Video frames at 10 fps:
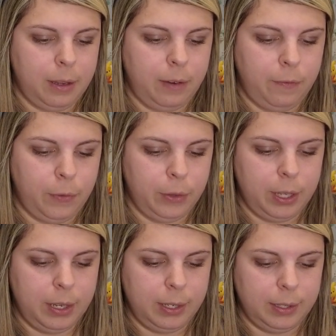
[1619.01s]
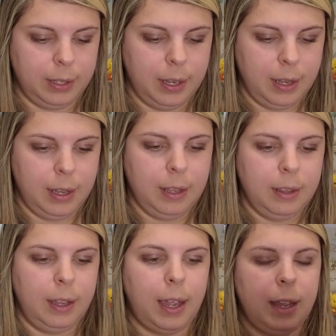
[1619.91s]
unfold this,
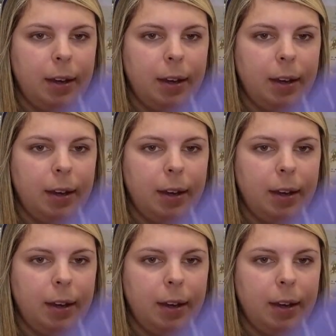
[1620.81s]
had